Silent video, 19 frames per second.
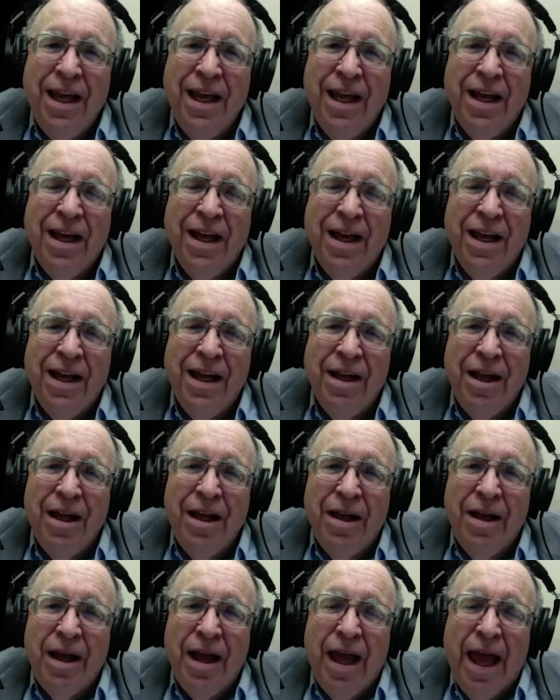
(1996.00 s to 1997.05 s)

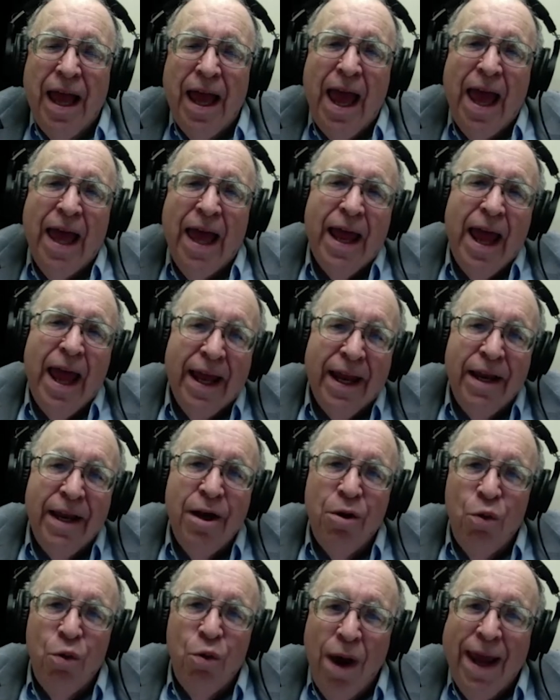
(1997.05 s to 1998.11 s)
and in
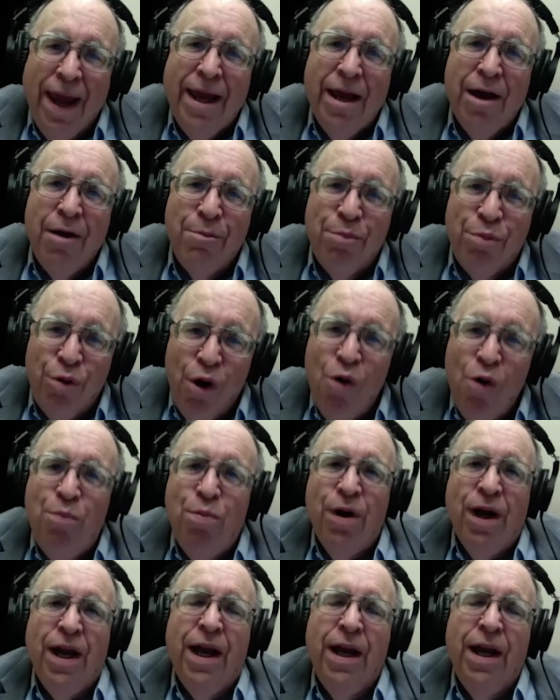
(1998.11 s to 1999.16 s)
a way
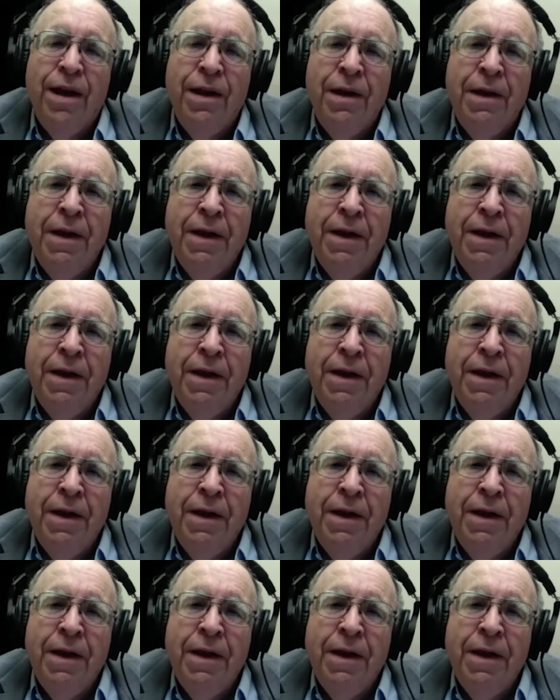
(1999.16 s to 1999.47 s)
appropriate